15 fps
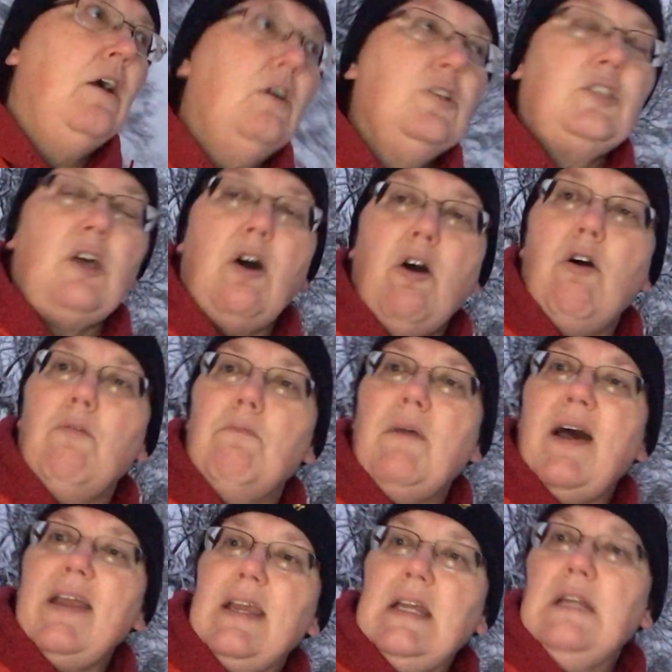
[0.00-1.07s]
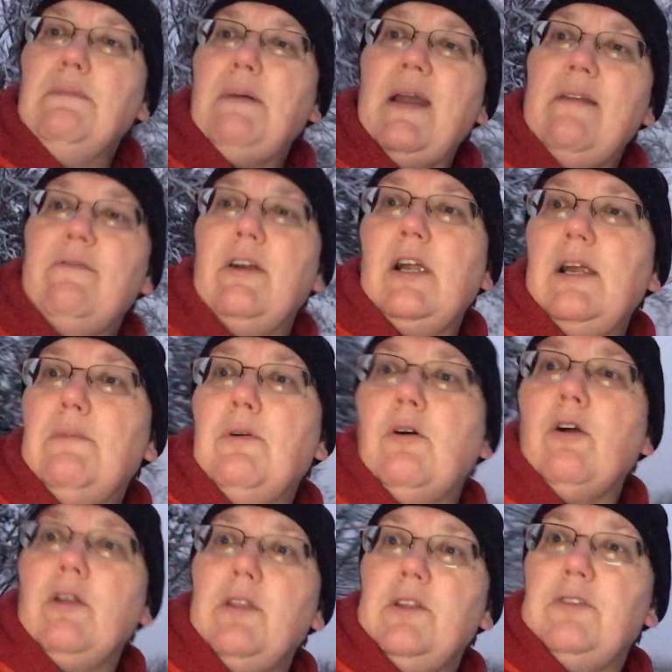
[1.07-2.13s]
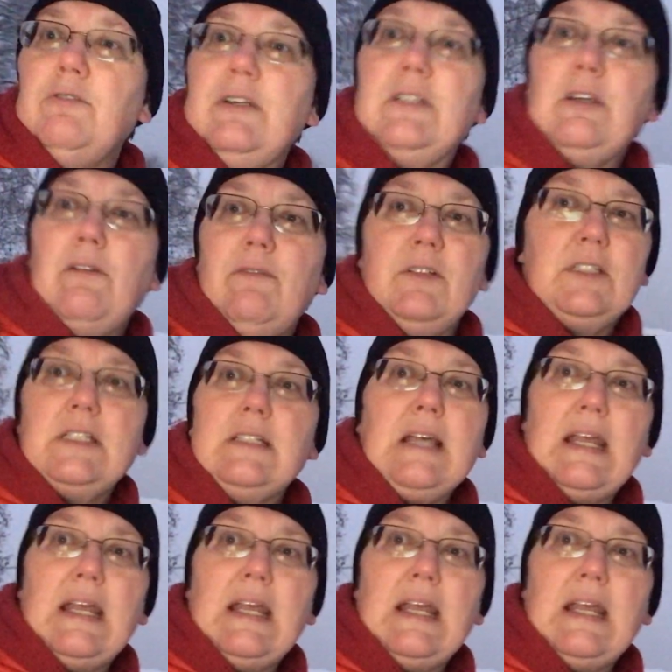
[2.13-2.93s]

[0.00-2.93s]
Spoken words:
So my independent variable are the 3 surfaces. I